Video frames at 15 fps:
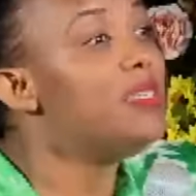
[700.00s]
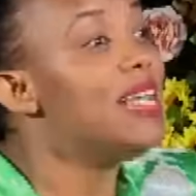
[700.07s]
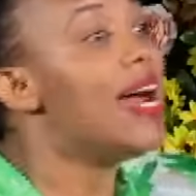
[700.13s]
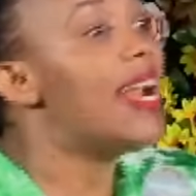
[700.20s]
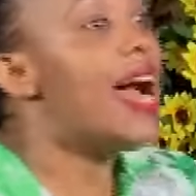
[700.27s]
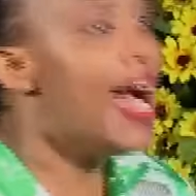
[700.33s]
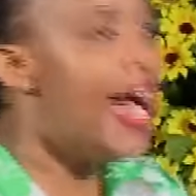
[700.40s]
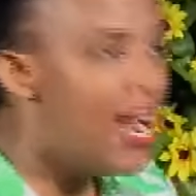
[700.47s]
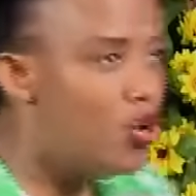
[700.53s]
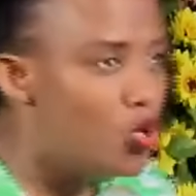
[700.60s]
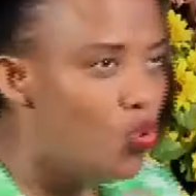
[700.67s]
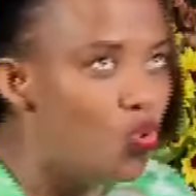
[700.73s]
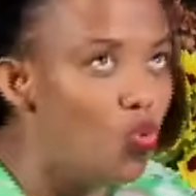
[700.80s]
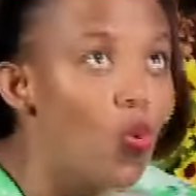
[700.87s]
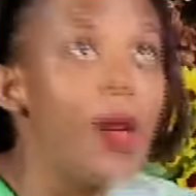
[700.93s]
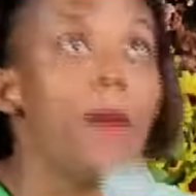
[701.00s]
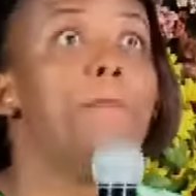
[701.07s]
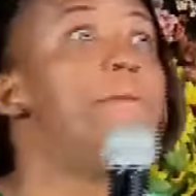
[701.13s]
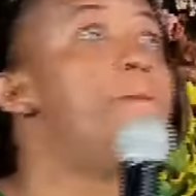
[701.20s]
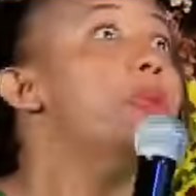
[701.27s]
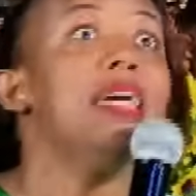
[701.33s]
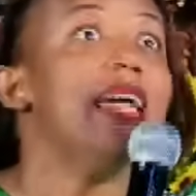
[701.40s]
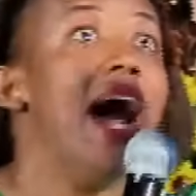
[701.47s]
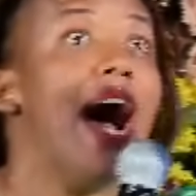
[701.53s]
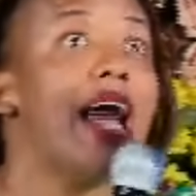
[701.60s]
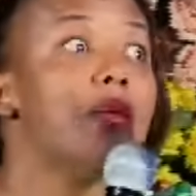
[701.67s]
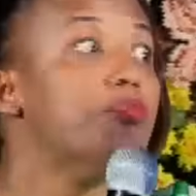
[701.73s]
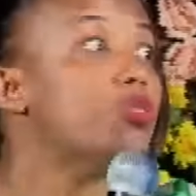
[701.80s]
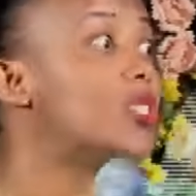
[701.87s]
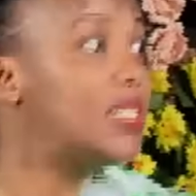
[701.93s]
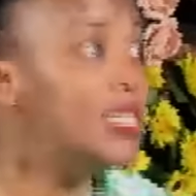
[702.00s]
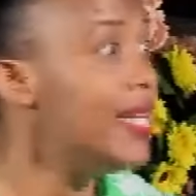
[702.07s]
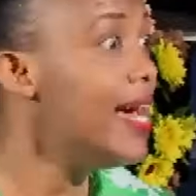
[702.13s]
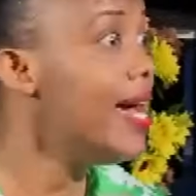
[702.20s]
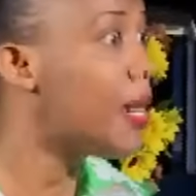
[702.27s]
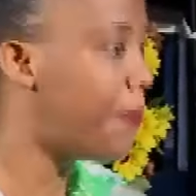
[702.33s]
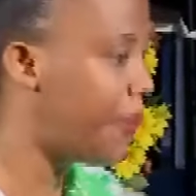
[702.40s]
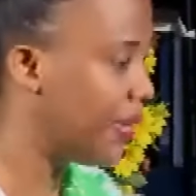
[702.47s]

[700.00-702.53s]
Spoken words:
byarahanuwe bihari mu kirere